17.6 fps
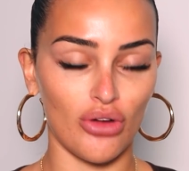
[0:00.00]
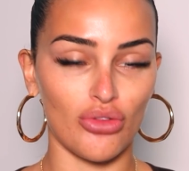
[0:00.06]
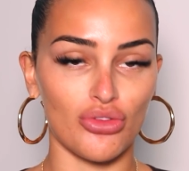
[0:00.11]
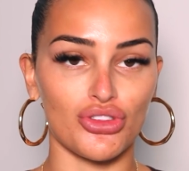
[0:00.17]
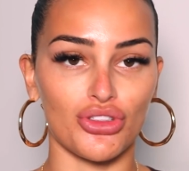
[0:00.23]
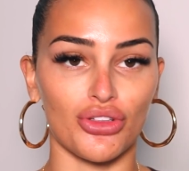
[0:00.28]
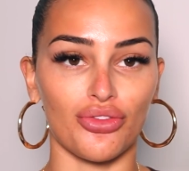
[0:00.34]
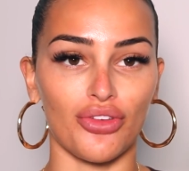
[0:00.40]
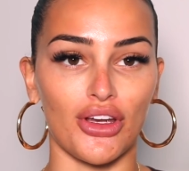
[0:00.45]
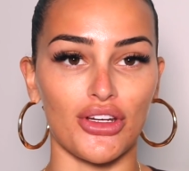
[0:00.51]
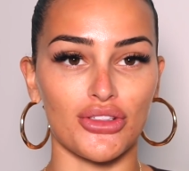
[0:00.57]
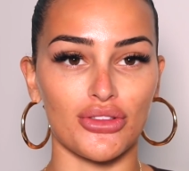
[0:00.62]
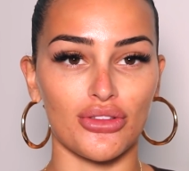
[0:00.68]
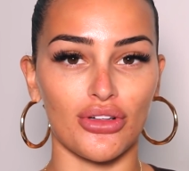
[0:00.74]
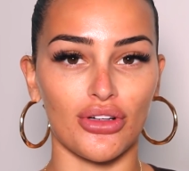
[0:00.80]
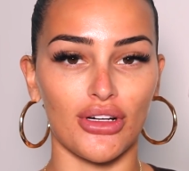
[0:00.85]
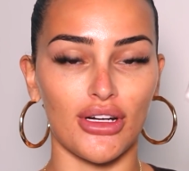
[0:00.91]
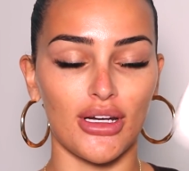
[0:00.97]
Ultra Facial
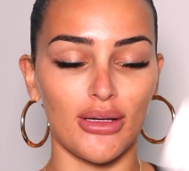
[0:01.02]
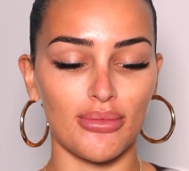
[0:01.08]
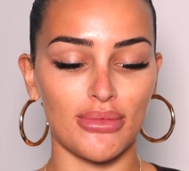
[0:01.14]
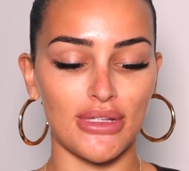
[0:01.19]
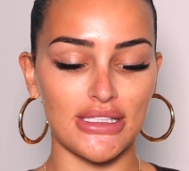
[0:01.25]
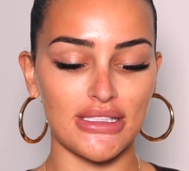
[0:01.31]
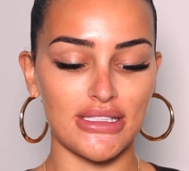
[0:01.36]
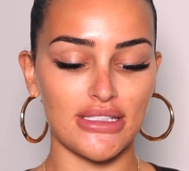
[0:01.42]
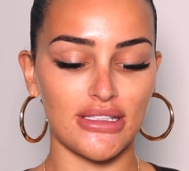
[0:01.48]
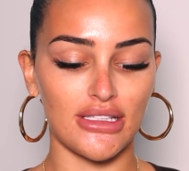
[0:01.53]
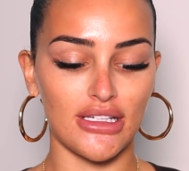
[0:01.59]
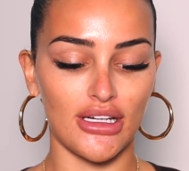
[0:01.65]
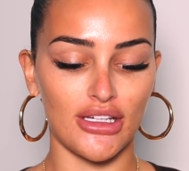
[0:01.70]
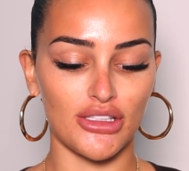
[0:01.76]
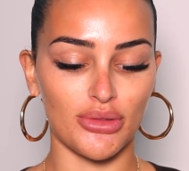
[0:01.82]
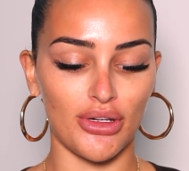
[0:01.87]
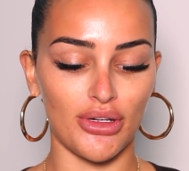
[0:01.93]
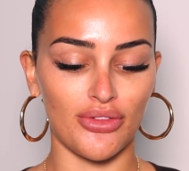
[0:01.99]
Cream. This is
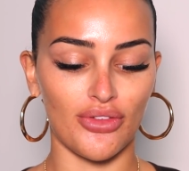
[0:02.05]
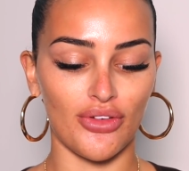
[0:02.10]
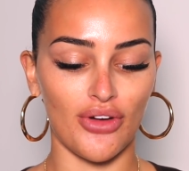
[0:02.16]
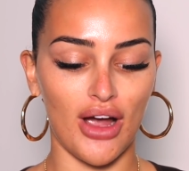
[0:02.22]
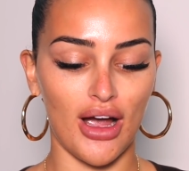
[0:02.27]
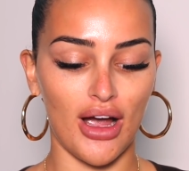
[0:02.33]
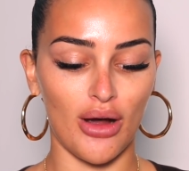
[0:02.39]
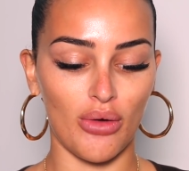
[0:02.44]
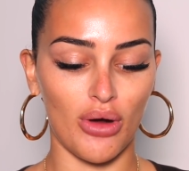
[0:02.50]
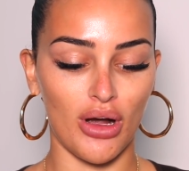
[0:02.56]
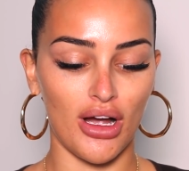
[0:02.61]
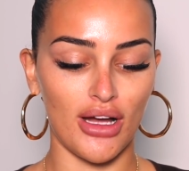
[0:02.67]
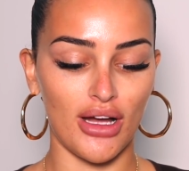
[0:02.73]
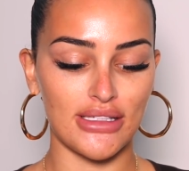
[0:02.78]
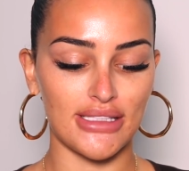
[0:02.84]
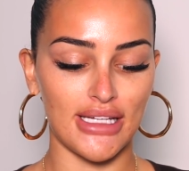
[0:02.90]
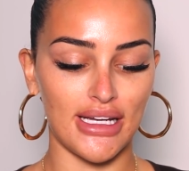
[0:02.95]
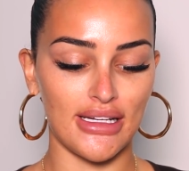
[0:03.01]
the
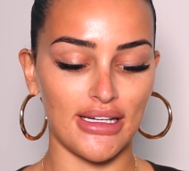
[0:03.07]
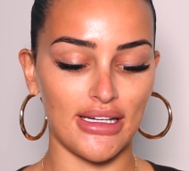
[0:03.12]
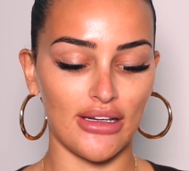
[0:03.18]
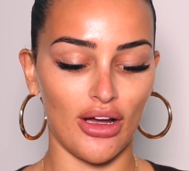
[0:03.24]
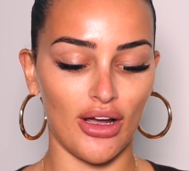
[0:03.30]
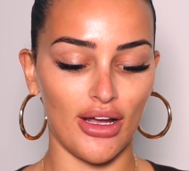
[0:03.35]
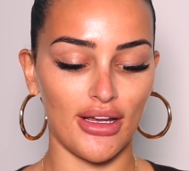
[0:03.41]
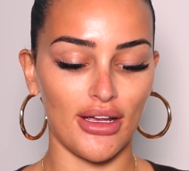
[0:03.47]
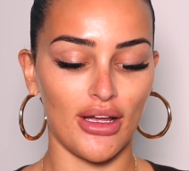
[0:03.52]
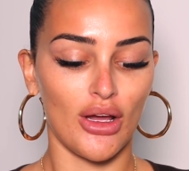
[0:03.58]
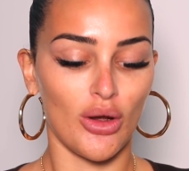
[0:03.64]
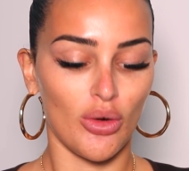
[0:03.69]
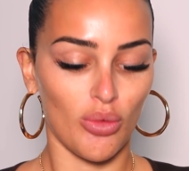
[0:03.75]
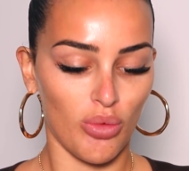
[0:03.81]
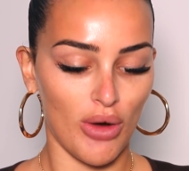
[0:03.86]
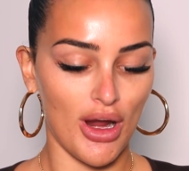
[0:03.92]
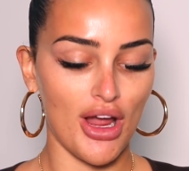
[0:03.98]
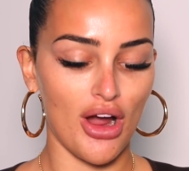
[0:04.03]
24-hour daily
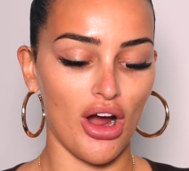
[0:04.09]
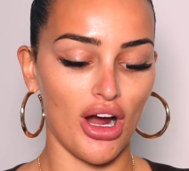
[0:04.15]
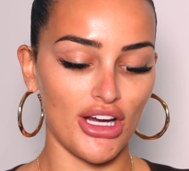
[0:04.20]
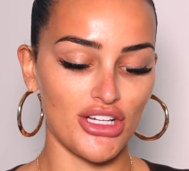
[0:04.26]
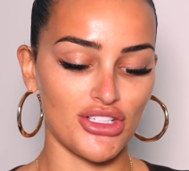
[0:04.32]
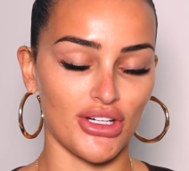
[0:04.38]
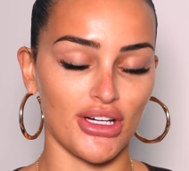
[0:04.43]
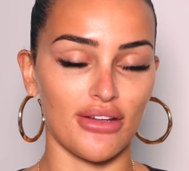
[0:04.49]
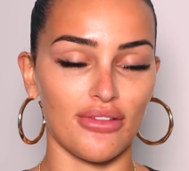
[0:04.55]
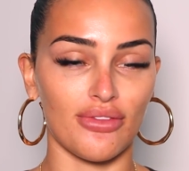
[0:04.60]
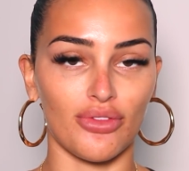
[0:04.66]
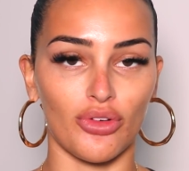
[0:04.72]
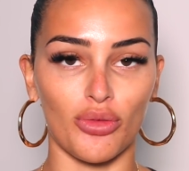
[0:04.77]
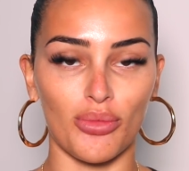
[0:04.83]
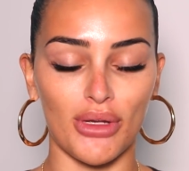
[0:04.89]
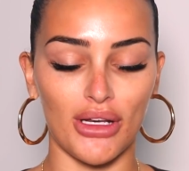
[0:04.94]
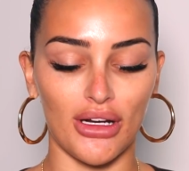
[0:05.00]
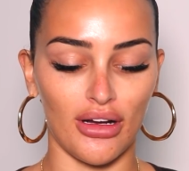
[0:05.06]
lightweight hydrating
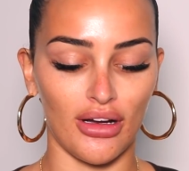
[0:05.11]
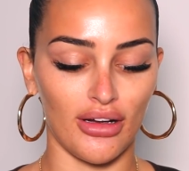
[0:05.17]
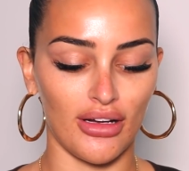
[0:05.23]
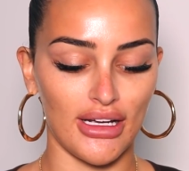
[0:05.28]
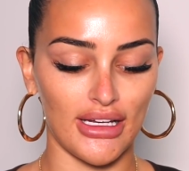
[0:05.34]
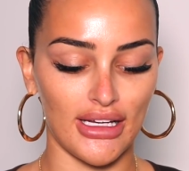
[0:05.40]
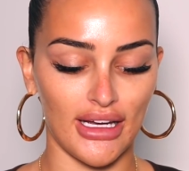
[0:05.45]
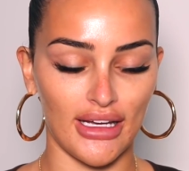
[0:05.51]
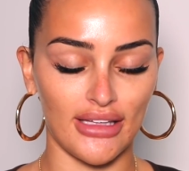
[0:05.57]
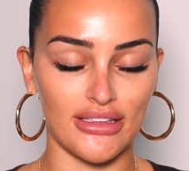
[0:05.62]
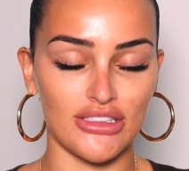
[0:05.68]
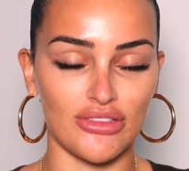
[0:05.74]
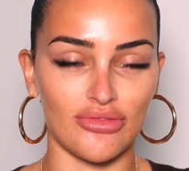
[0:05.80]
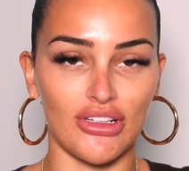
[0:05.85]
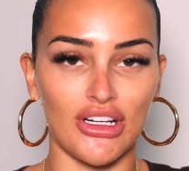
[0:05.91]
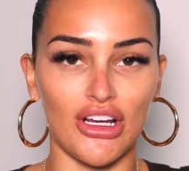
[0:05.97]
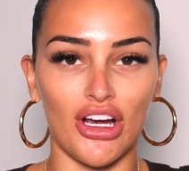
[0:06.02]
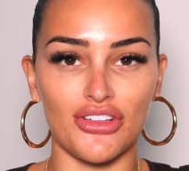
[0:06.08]
formula. Again, this
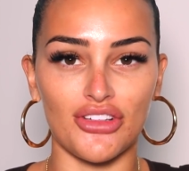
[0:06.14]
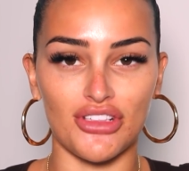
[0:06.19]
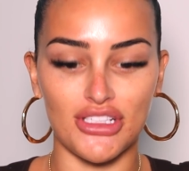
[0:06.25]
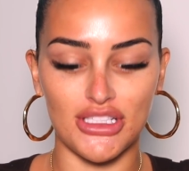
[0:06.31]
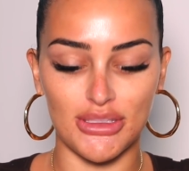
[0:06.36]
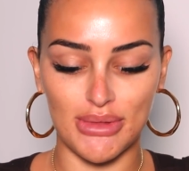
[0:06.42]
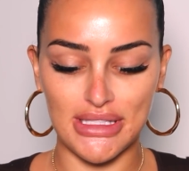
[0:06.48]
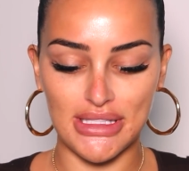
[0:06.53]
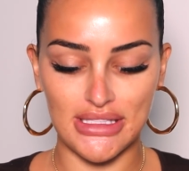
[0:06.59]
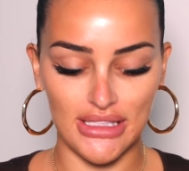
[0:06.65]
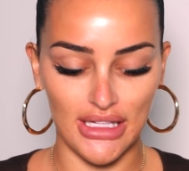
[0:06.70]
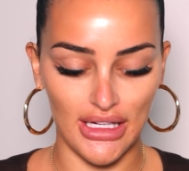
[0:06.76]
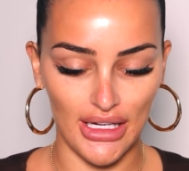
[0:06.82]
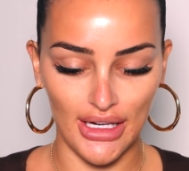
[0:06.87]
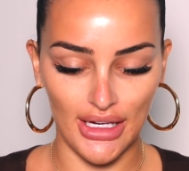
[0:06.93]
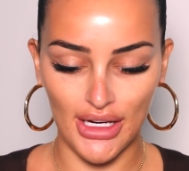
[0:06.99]
really hydrates my skin.